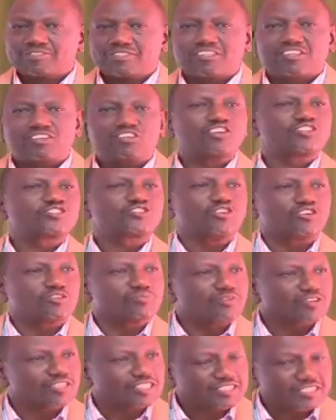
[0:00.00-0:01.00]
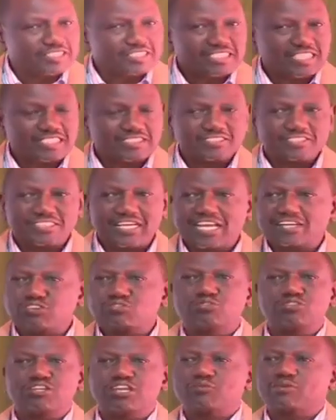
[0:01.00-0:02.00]
not on politicians and
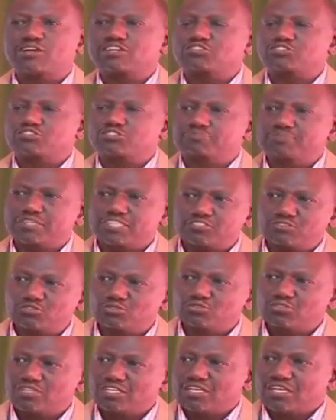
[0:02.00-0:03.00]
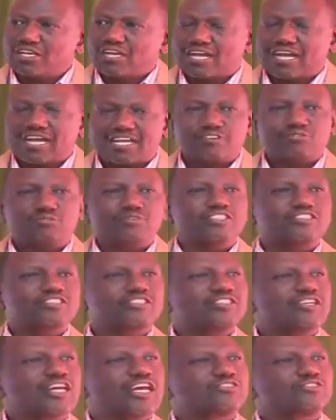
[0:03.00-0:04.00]
who they want to speak to and which
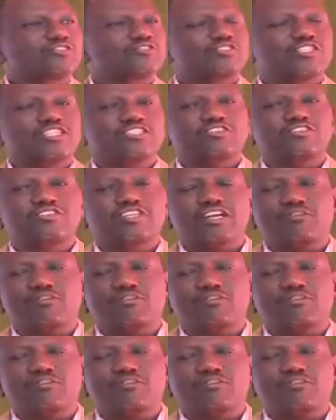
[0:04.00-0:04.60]
association they